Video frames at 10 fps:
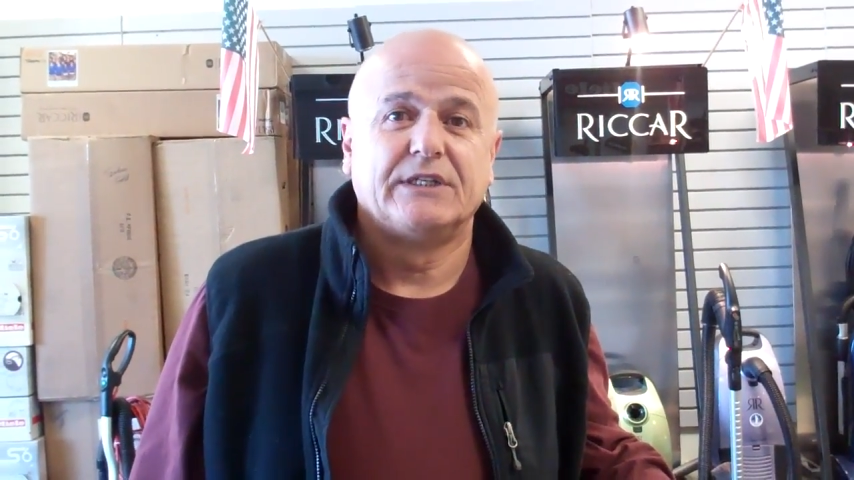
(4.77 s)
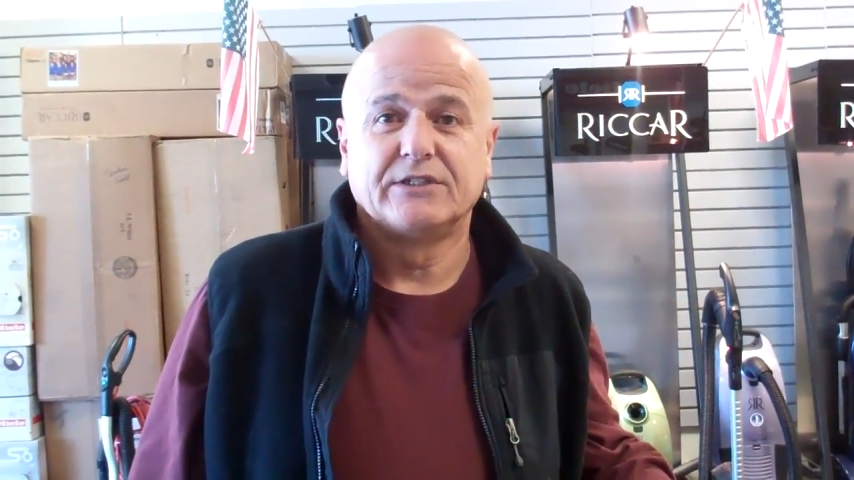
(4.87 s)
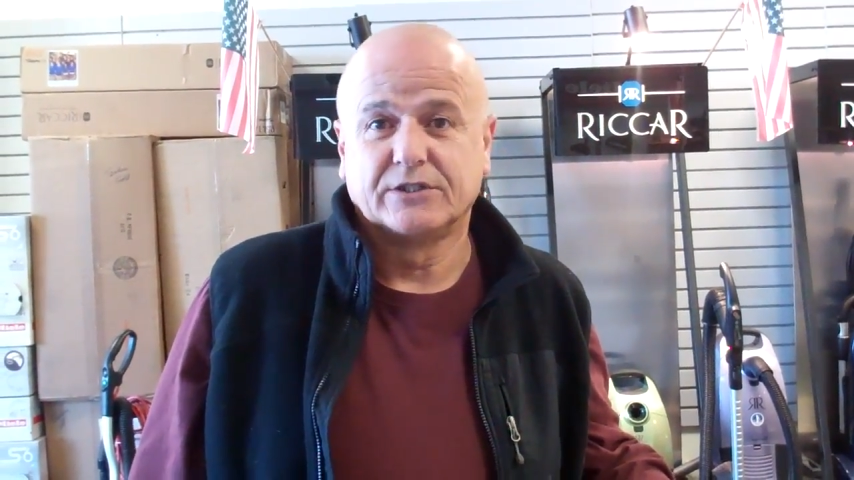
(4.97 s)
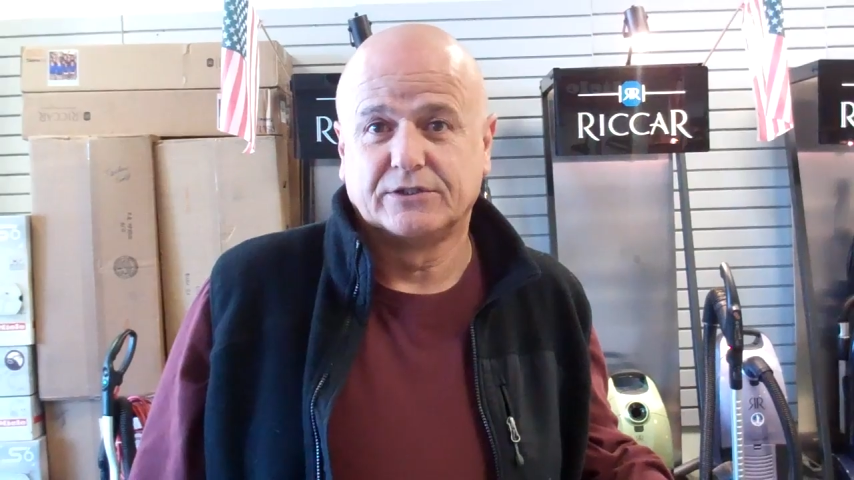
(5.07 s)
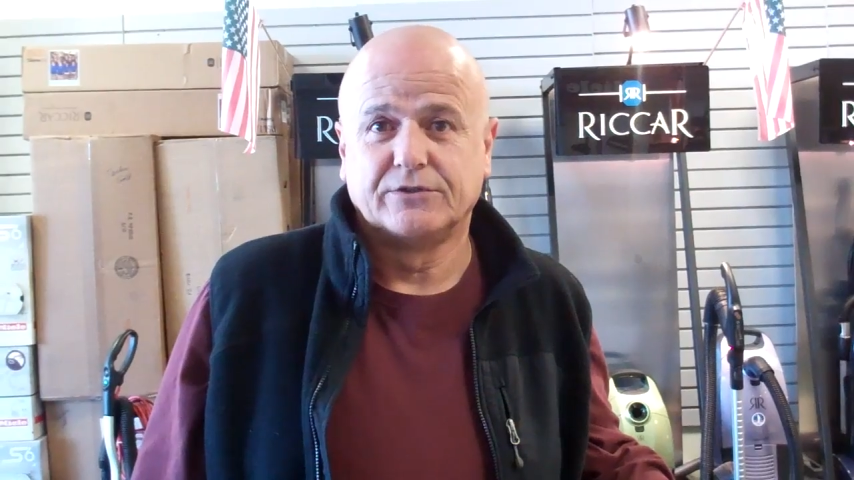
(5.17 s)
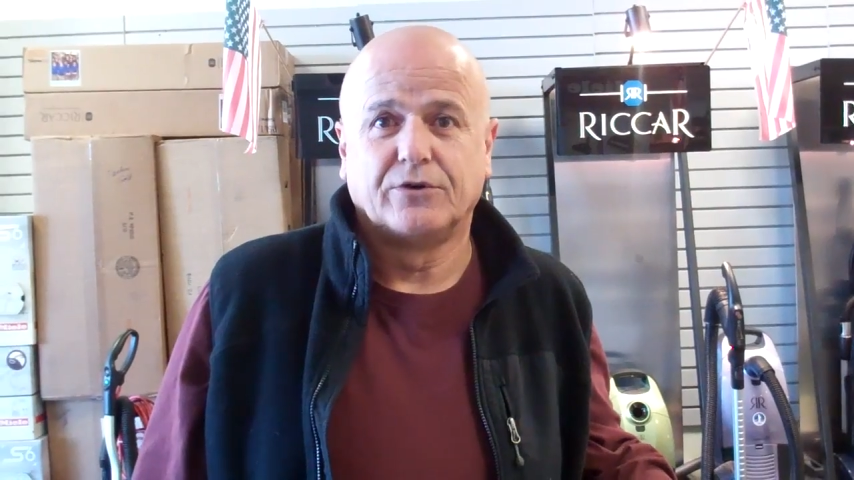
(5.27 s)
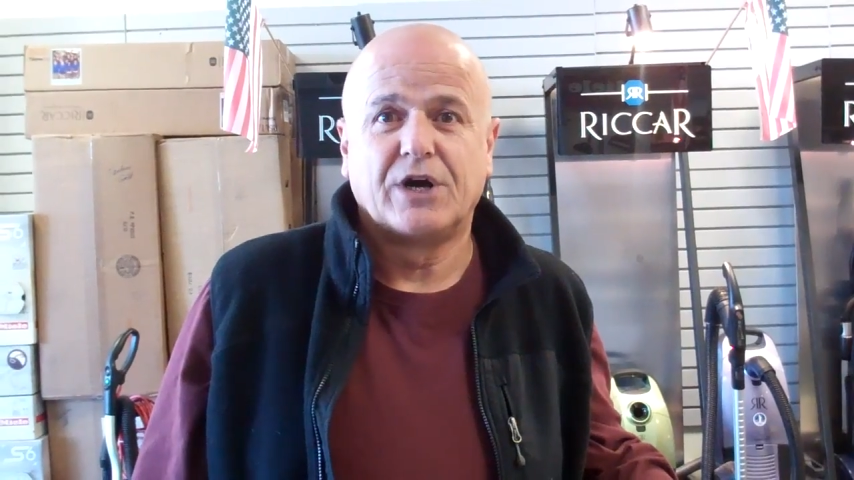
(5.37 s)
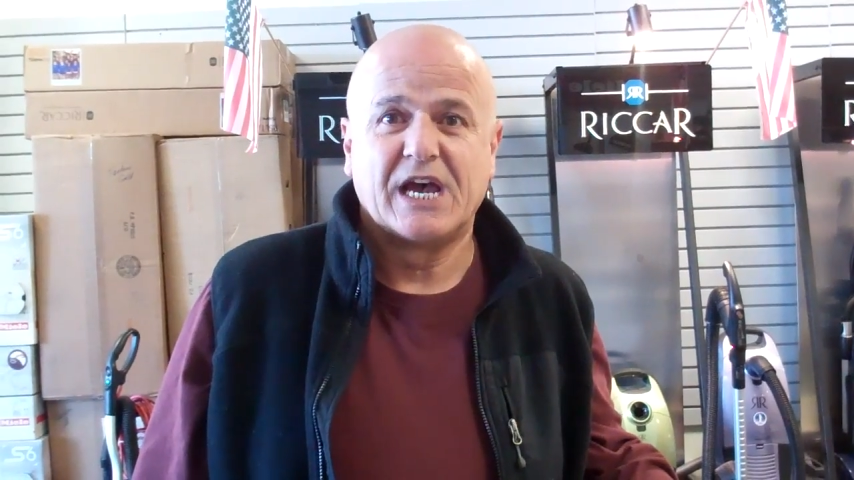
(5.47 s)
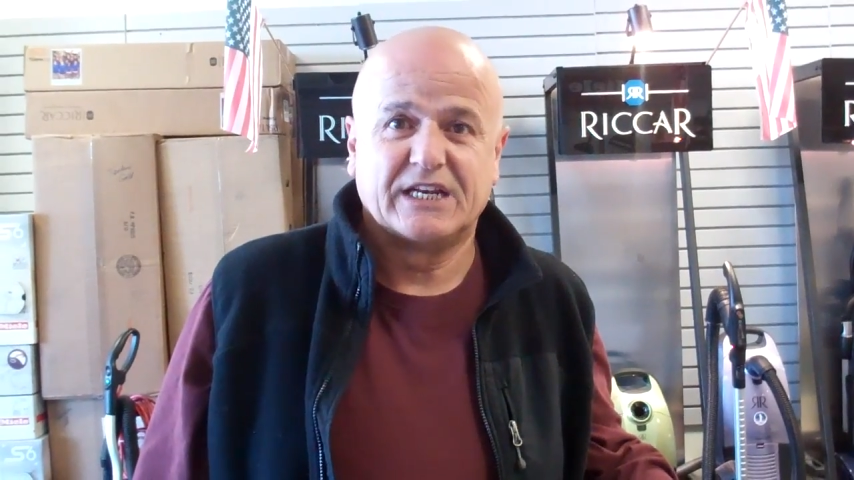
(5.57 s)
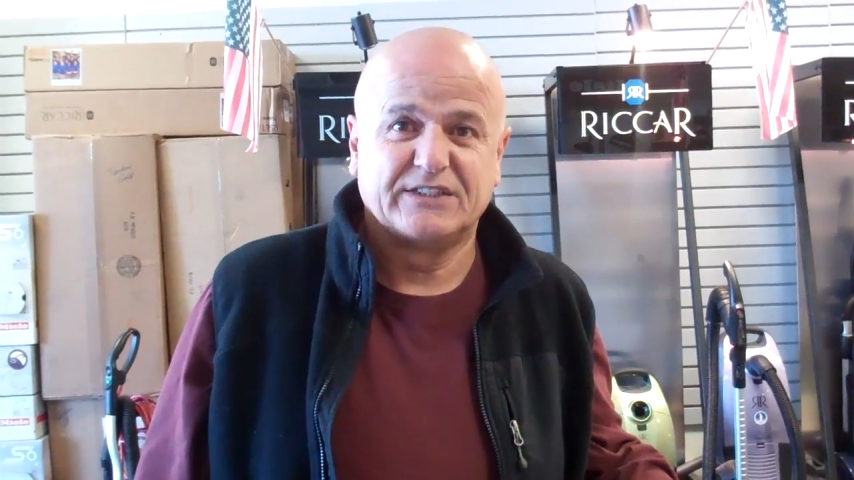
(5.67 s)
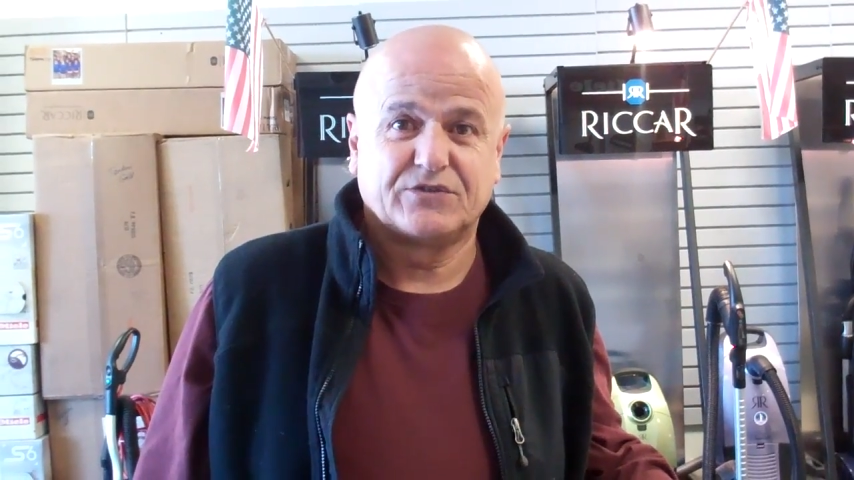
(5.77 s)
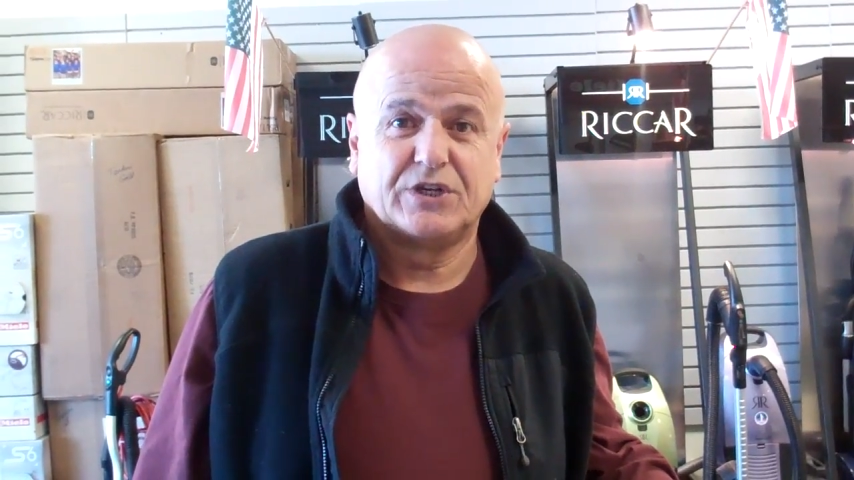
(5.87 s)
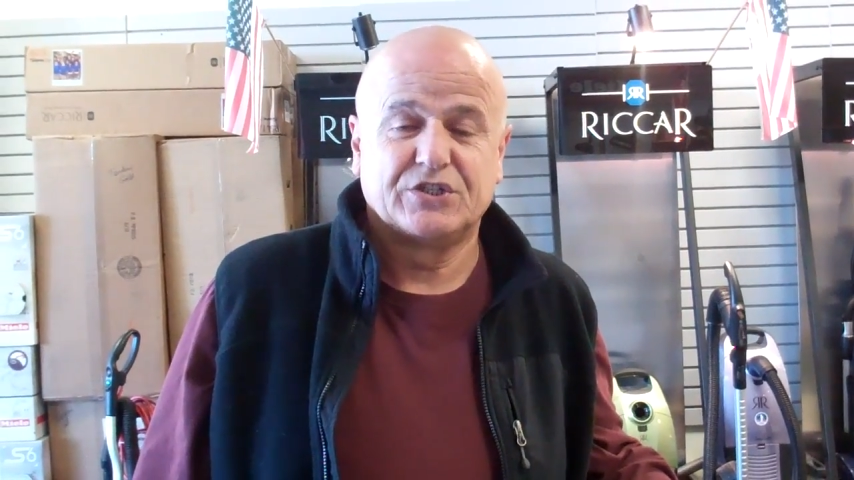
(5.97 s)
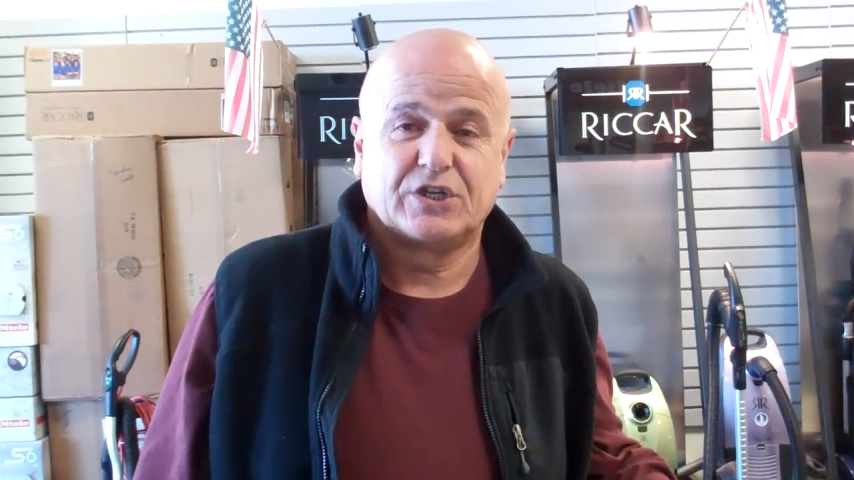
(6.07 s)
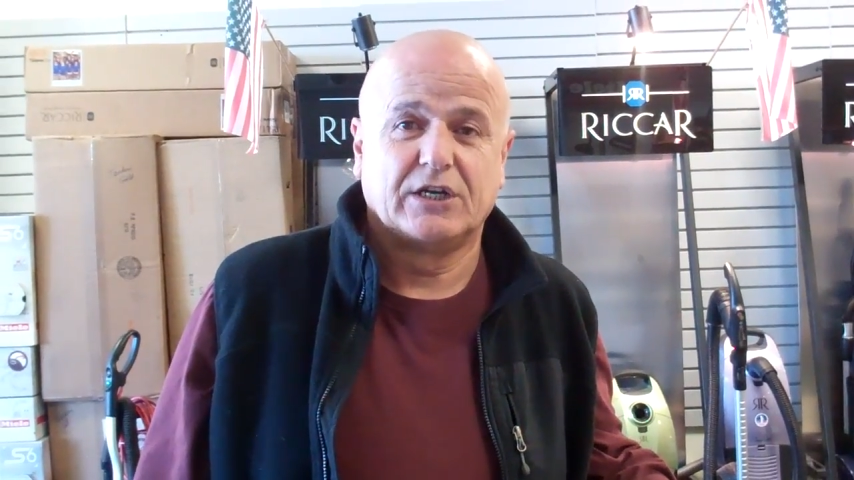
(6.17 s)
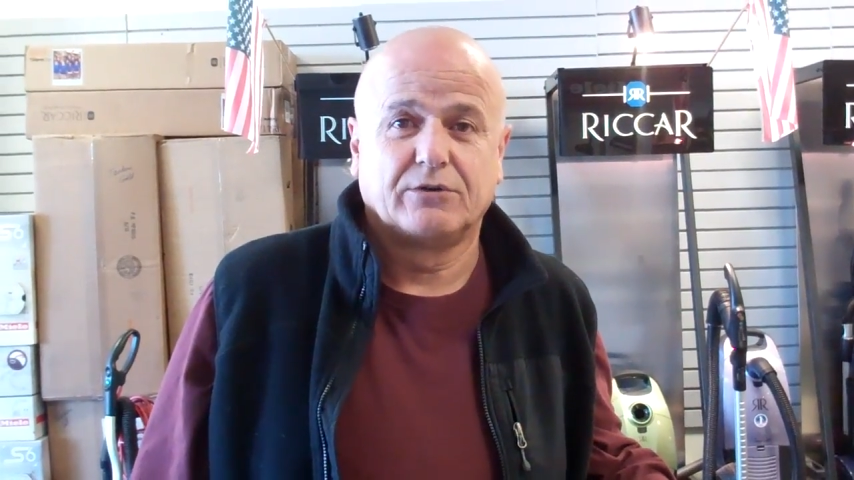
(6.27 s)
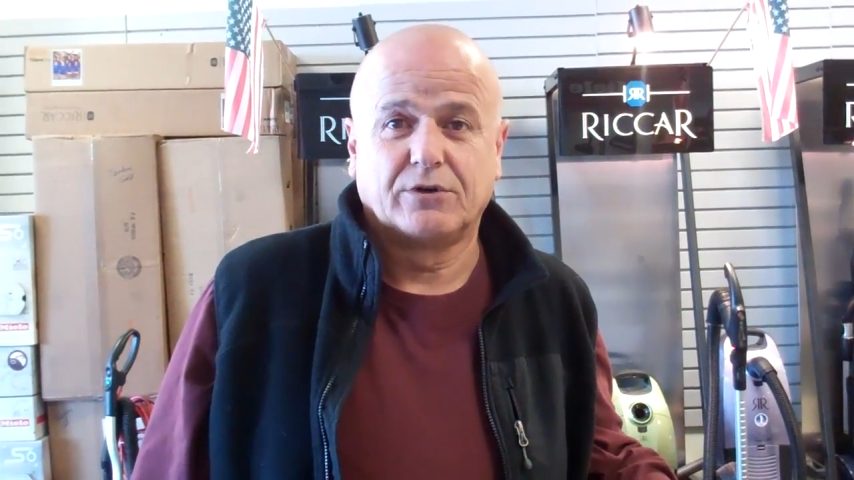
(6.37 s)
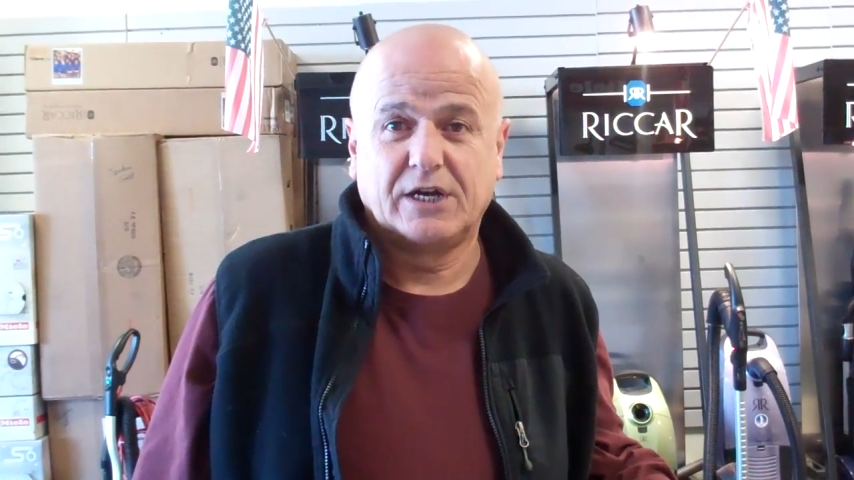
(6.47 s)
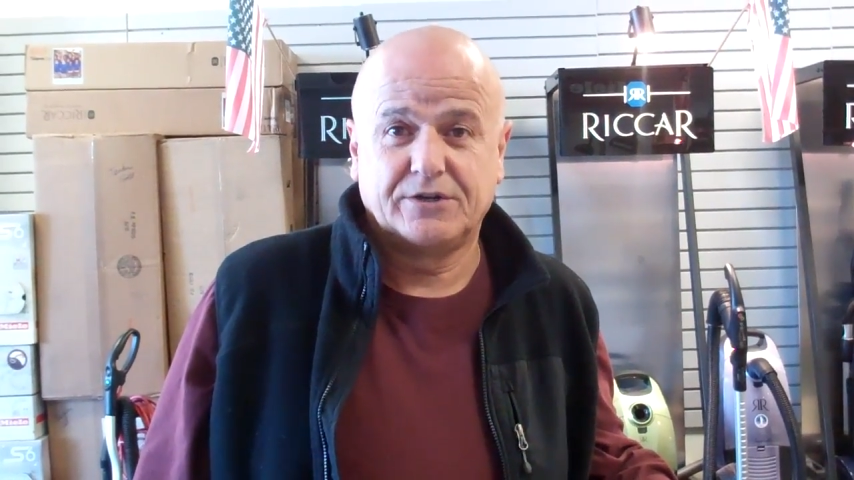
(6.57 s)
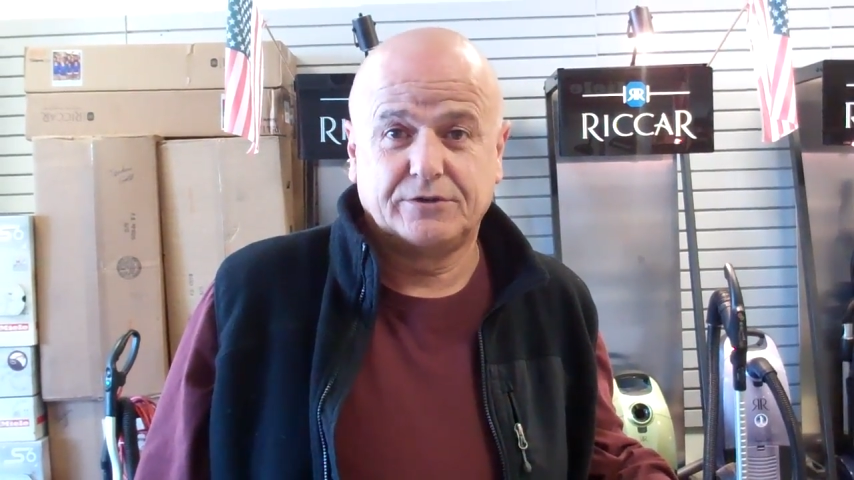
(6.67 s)
in Littleton or Highlands Ranch,
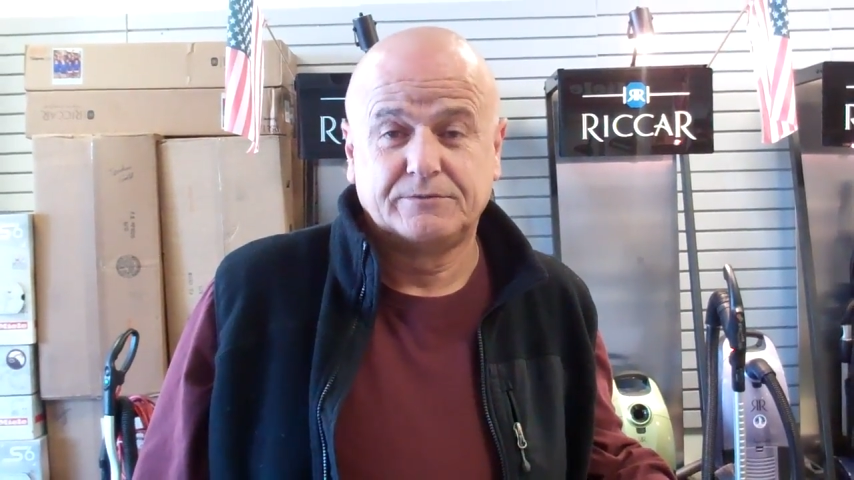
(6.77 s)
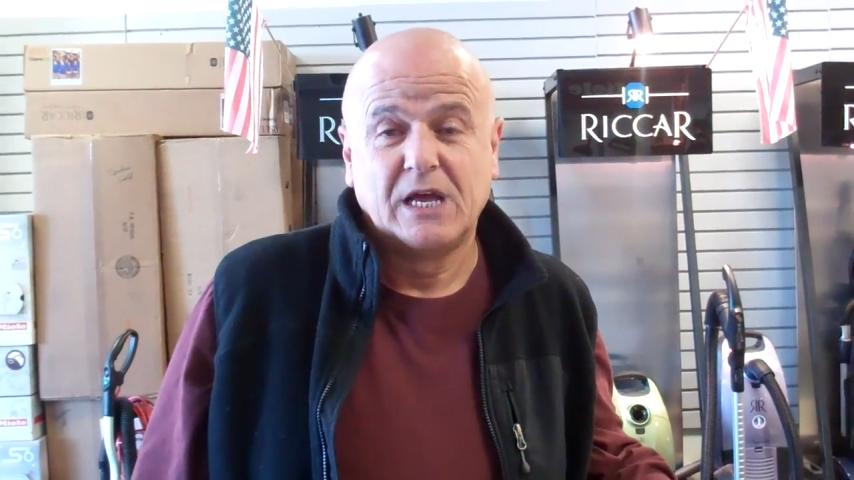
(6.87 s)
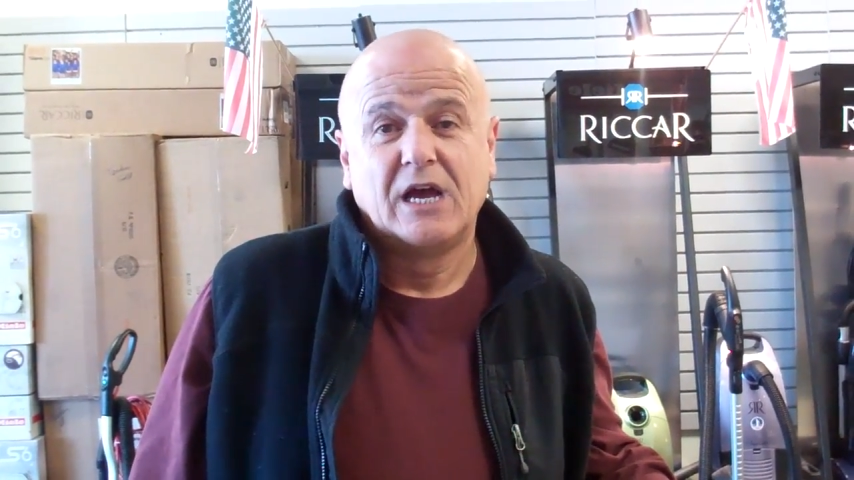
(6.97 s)
Colorado.